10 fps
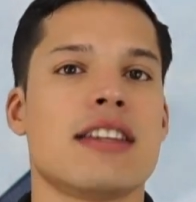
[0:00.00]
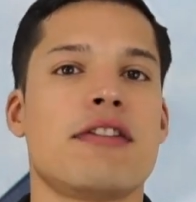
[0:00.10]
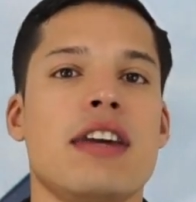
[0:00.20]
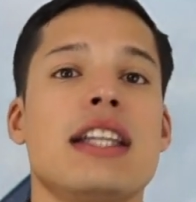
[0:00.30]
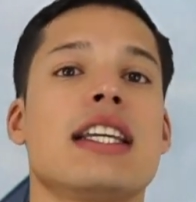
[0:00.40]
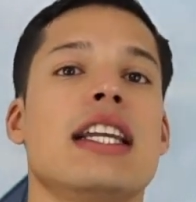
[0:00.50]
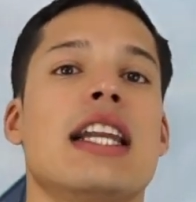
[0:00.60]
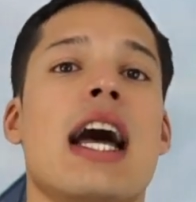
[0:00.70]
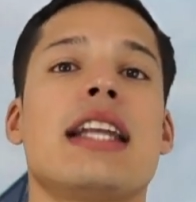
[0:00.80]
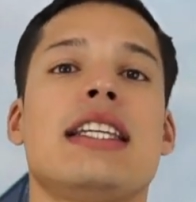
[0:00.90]
The Fed
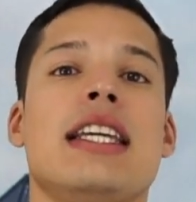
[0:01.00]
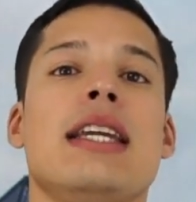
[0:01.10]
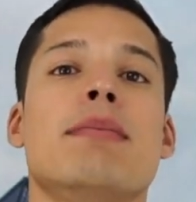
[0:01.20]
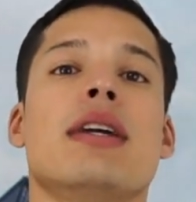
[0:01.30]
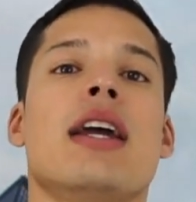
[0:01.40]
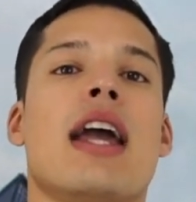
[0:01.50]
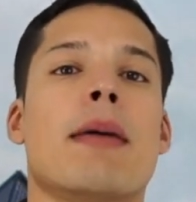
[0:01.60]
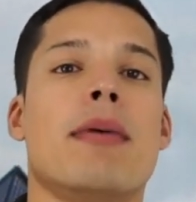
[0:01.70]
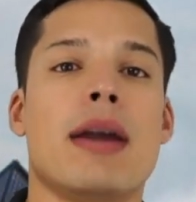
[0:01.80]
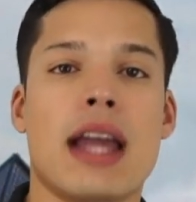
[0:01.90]
cannot keep
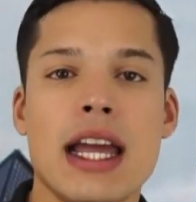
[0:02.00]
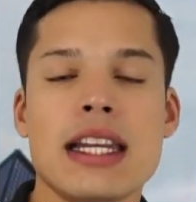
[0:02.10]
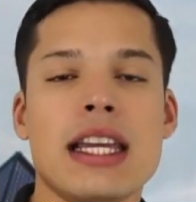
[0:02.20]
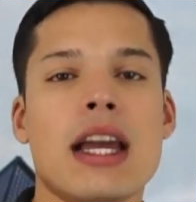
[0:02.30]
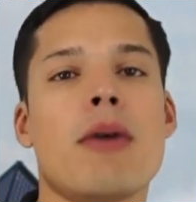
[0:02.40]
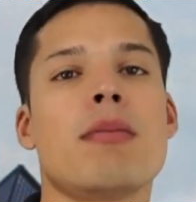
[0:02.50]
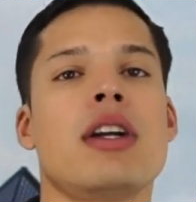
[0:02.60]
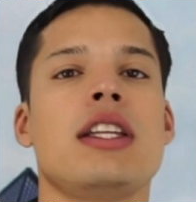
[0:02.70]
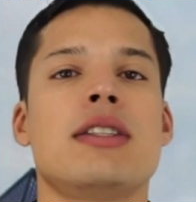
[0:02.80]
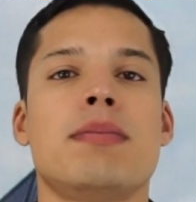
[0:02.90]
handing out
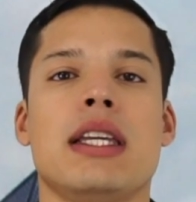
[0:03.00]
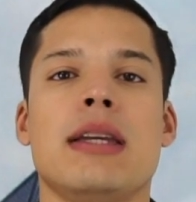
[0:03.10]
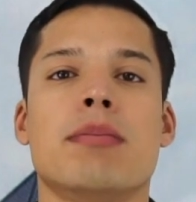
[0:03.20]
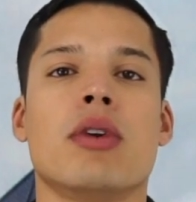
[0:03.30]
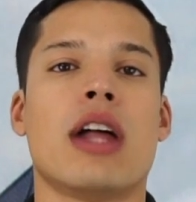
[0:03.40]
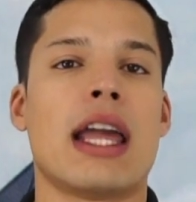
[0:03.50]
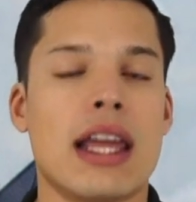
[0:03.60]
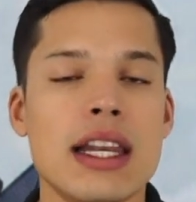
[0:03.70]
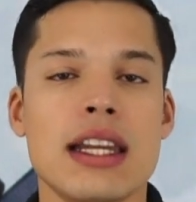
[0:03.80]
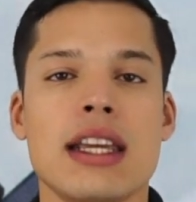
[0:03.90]
money to people,
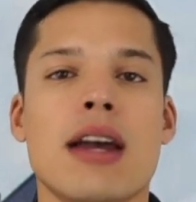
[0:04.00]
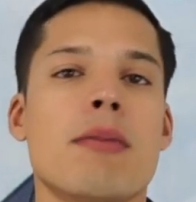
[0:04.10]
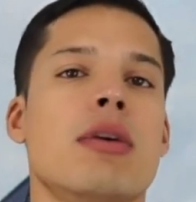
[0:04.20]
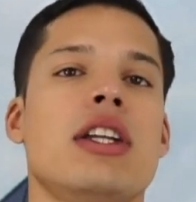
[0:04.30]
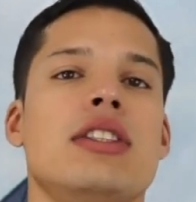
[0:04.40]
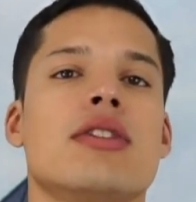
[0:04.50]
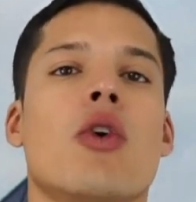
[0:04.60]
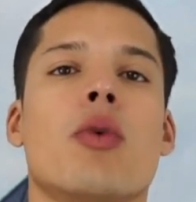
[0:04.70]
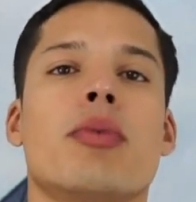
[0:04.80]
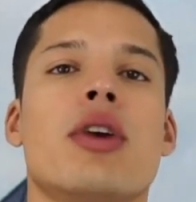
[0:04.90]
handing out money to
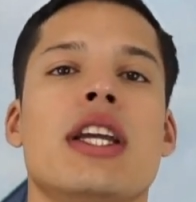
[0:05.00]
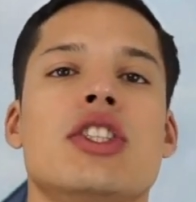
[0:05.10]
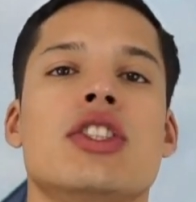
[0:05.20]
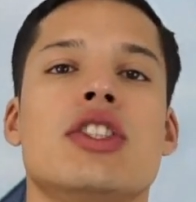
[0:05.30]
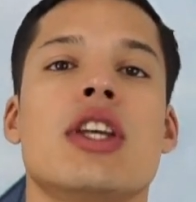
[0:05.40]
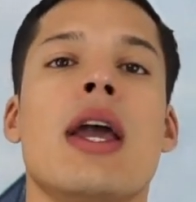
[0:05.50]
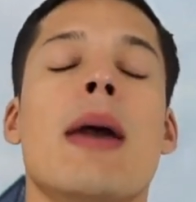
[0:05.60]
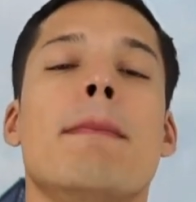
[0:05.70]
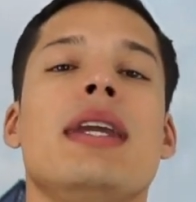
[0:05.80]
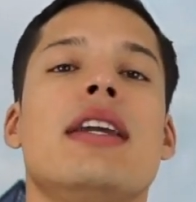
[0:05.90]
corporations
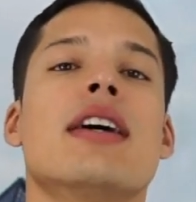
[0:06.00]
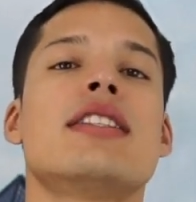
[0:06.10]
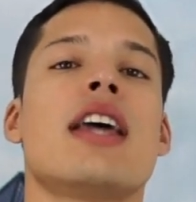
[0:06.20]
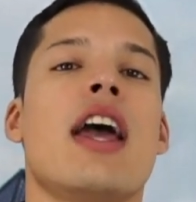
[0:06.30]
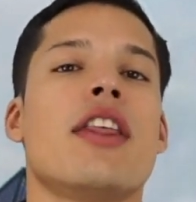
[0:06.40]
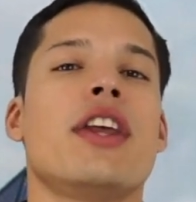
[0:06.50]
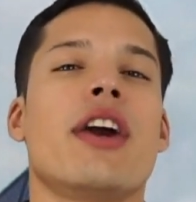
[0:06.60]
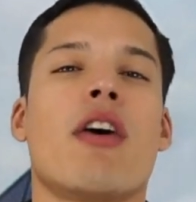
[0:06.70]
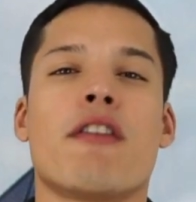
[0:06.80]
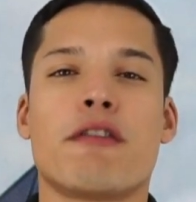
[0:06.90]
because
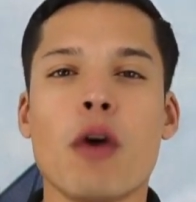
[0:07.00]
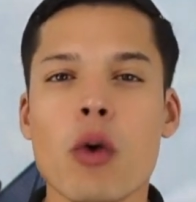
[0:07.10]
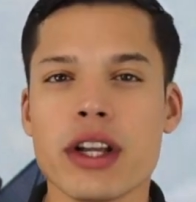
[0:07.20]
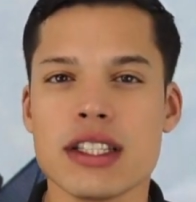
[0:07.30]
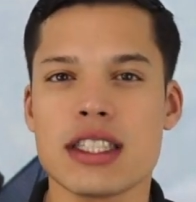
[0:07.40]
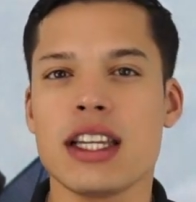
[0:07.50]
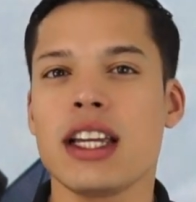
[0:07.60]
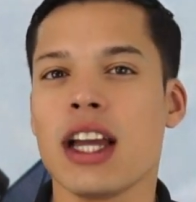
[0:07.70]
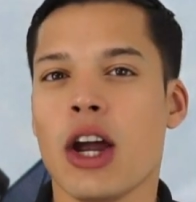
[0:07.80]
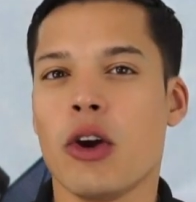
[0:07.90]
they are
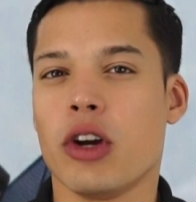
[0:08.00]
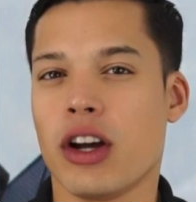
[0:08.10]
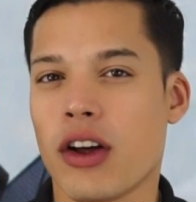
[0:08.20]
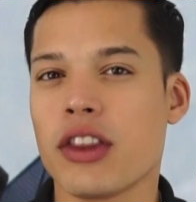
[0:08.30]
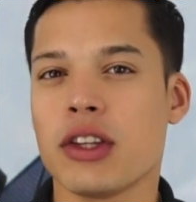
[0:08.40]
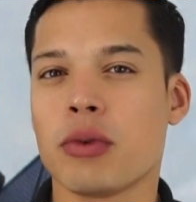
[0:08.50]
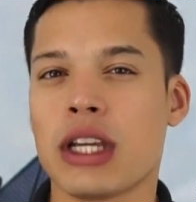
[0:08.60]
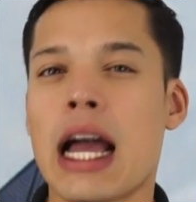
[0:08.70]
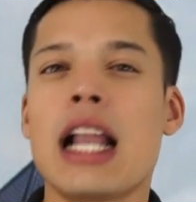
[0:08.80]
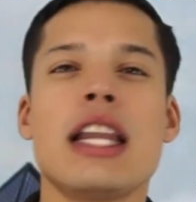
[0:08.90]
focusing on the
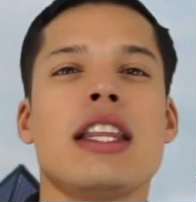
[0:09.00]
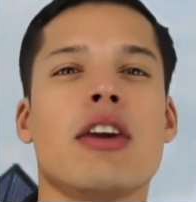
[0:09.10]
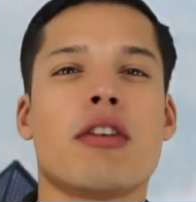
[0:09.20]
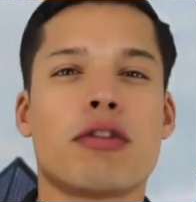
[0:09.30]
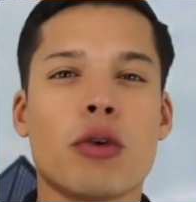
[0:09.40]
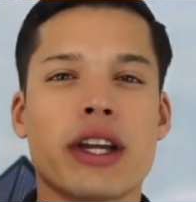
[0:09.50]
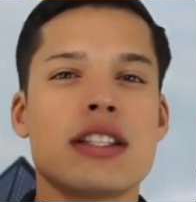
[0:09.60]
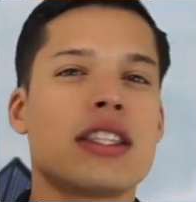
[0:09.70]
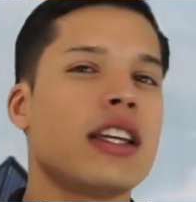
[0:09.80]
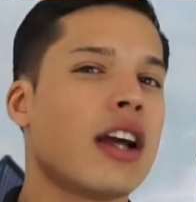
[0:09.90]
reality are
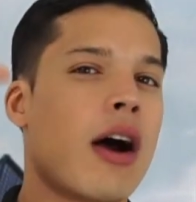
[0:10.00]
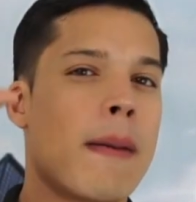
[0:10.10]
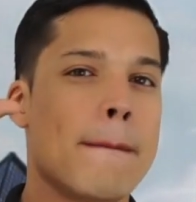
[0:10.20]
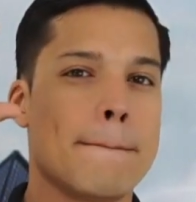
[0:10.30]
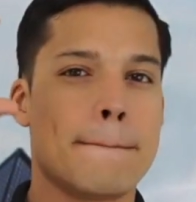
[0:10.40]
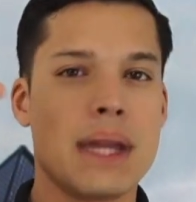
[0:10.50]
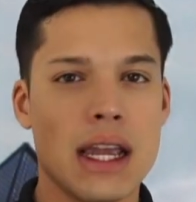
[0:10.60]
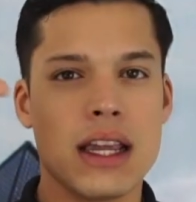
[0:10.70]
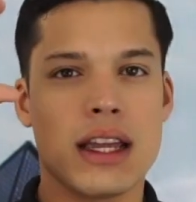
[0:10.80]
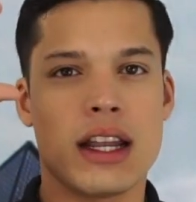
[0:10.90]
focusing on
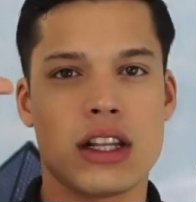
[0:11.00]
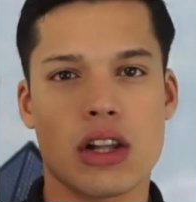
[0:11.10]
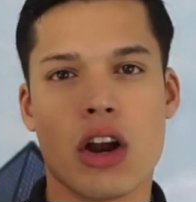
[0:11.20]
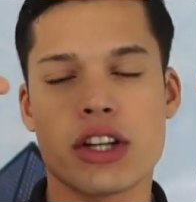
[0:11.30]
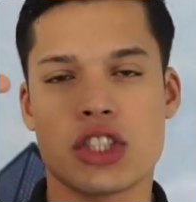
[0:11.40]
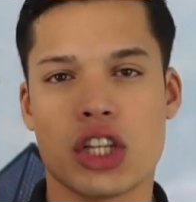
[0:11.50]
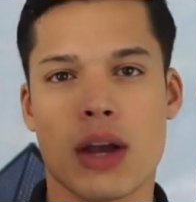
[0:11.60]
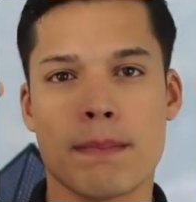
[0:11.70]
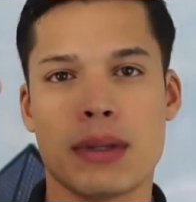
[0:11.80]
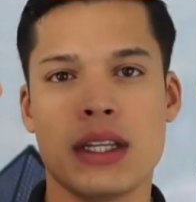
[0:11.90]
big and large
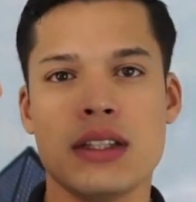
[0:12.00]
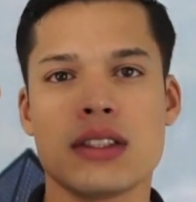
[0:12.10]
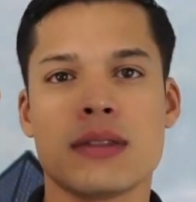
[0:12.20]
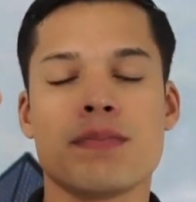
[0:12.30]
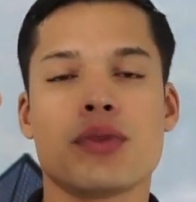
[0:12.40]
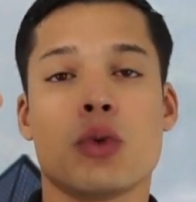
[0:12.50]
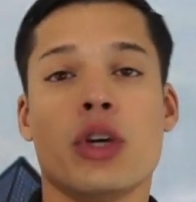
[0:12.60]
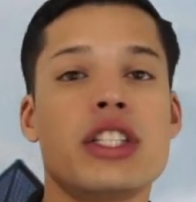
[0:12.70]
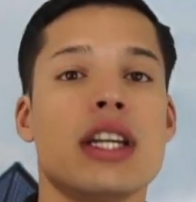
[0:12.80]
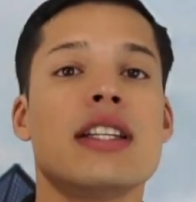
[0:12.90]
companies,
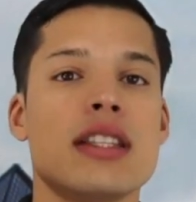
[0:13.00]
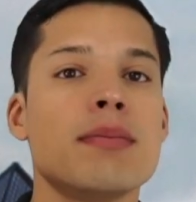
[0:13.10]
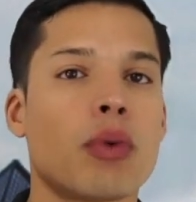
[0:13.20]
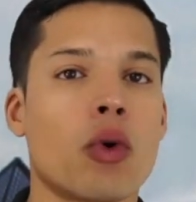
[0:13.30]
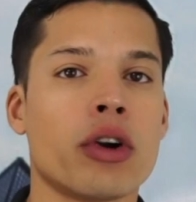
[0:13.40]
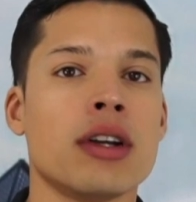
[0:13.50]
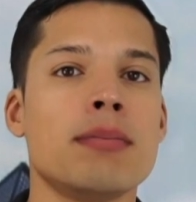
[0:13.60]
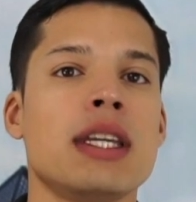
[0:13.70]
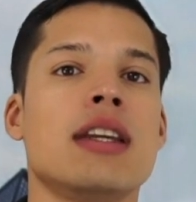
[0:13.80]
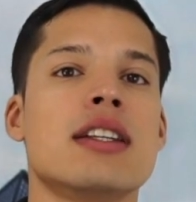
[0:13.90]
which is
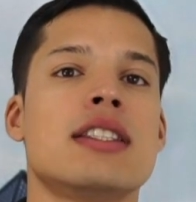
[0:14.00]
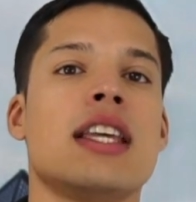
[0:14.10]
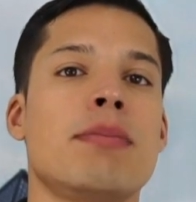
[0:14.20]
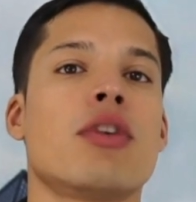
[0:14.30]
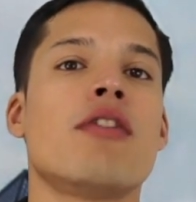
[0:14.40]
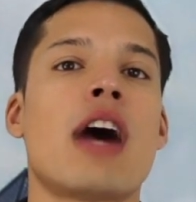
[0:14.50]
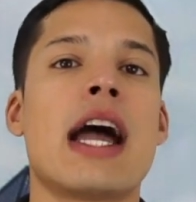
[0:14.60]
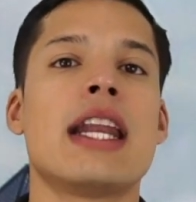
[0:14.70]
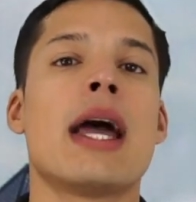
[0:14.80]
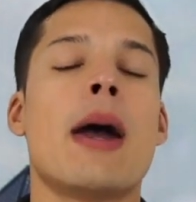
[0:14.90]
important because they
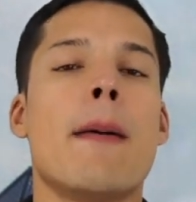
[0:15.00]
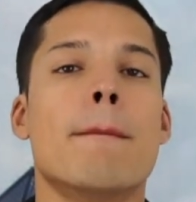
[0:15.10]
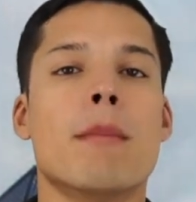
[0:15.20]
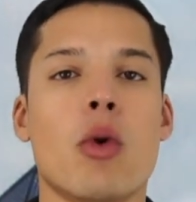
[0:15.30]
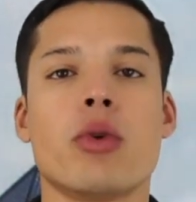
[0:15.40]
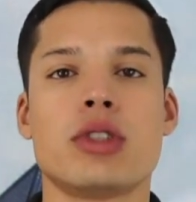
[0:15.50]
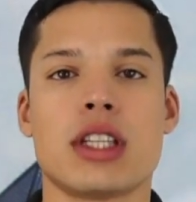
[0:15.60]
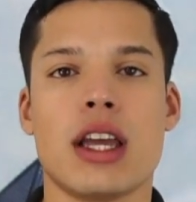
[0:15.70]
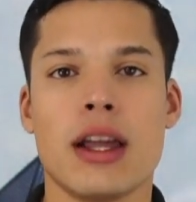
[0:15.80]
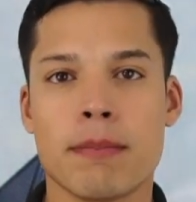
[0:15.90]
provide
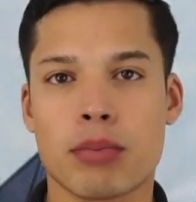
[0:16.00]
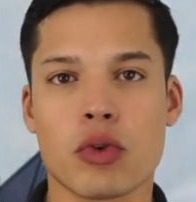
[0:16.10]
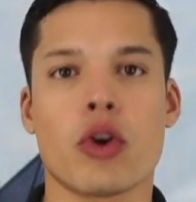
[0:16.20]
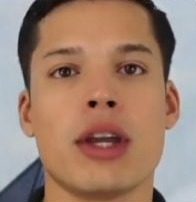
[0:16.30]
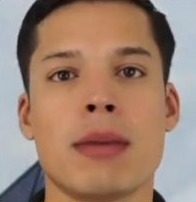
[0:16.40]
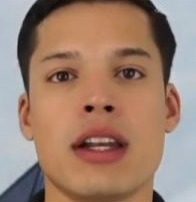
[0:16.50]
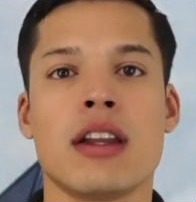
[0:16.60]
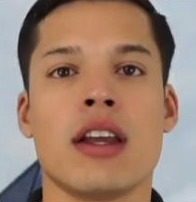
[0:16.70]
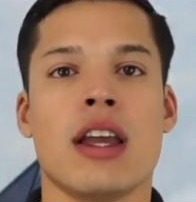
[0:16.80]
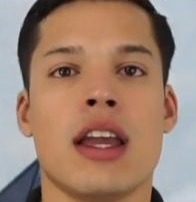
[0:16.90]
most
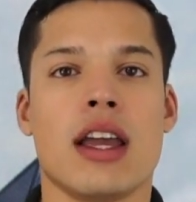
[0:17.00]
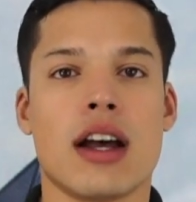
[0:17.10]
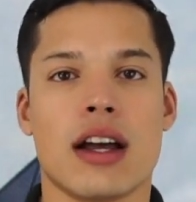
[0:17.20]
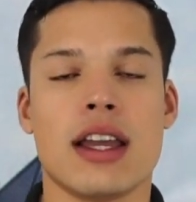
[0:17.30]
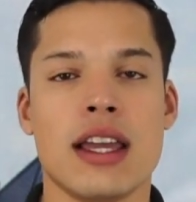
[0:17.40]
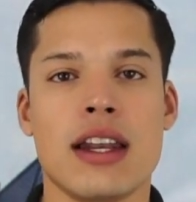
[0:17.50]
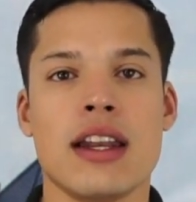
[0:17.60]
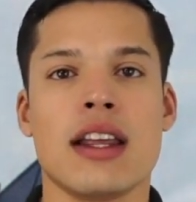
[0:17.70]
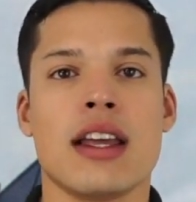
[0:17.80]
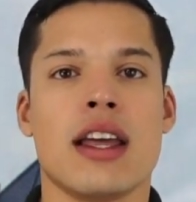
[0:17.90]
employment uh,
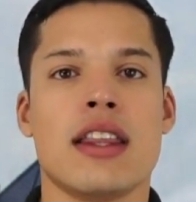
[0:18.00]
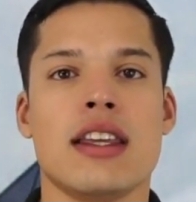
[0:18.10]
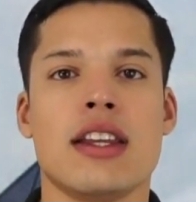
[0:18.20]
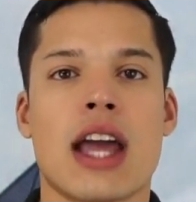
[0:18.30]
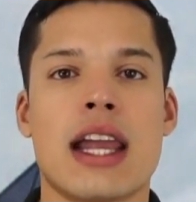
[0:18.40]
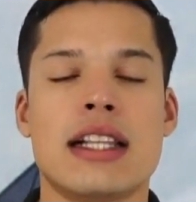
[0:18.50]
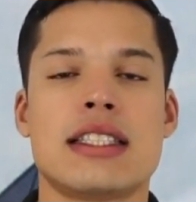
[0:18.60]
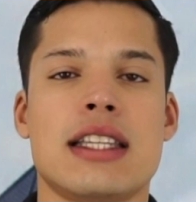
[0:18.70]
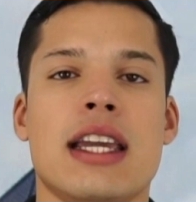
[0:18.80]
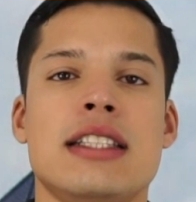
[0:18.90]
in the United
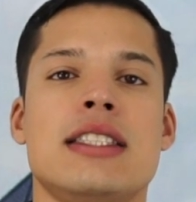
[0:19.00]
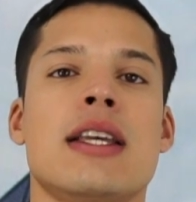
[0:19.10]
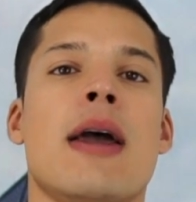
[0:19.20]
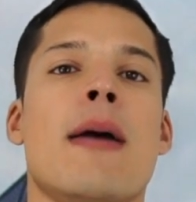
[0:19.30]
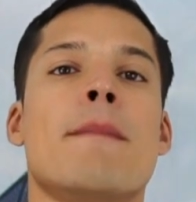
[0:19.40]
States.